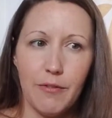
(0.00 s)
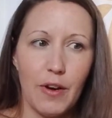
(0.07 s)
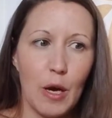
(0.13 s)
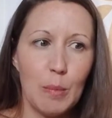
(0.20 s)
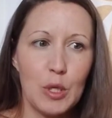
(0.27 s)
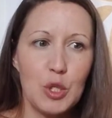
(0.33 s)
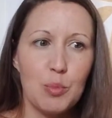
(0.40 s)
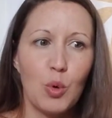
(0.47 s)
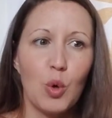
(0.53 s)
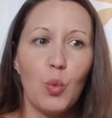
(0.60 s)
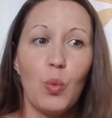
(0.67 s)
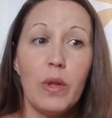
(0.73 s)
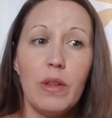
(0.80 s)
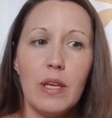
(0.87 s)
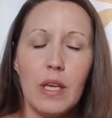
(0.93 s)
How much more
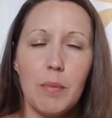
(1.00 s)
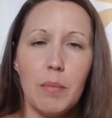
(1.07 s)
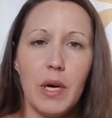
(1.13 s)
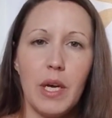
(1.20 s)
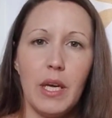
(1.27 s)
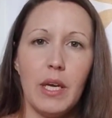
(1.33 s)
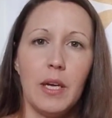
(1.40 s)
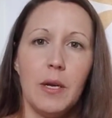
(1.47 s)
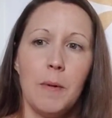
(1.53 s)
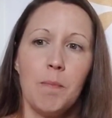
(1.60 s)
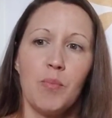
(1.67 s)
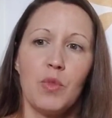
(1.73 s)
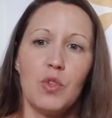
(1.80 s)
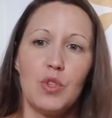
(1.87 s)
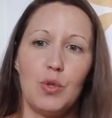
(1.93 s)
willing am I
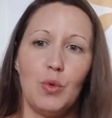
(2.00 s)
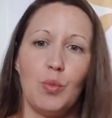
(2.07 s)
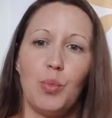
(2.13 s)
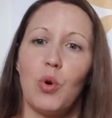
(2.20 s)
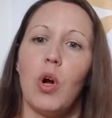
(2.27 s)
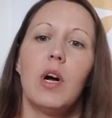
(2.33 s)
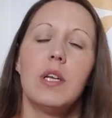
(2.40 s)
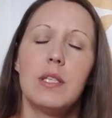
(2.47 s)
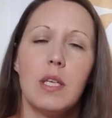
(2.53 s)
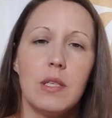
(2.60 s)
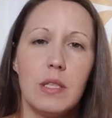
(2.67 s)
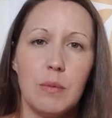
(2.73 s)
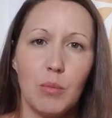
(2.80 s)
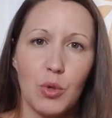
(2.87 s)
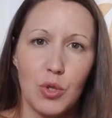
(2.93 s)
to process
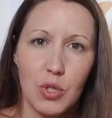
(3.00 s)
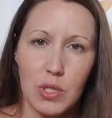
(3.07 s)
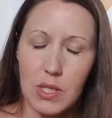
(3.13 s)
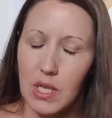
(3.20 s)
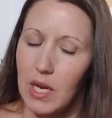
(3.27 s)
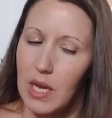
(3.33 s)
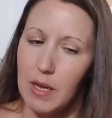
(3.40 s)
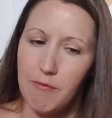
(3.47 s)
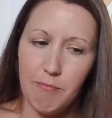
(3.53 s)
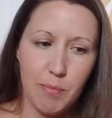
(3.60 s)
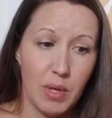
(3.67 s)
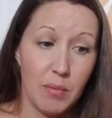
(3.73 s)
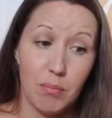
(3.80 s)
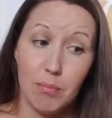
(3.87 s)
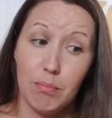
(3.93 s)
emotions that I've
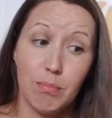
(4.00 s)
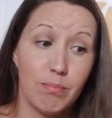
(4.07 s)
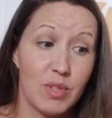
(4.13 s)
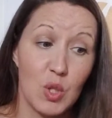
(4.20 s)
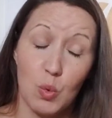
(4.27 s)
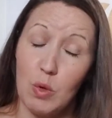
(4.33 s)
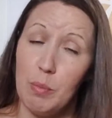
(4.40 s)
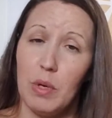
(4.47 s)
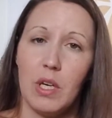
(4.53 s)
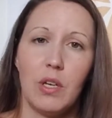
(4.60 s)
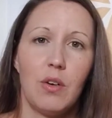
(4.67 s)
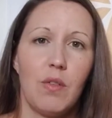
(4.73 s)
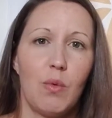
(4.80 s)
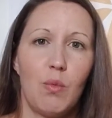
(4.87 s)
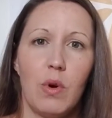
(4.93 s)
been sweeping
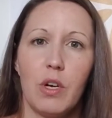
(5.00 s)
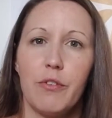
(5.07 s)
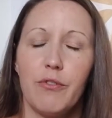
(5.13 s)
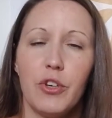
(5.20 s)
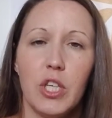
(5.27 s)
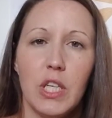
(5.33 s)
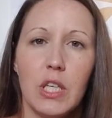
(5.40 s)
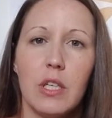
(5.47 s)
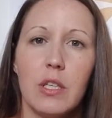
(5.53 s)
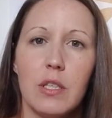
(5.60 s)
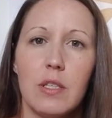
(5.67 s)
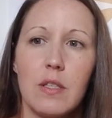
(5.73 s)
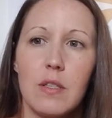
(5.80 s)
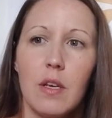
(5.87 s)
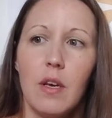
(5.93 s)
under the rug for
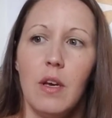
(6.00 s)
years?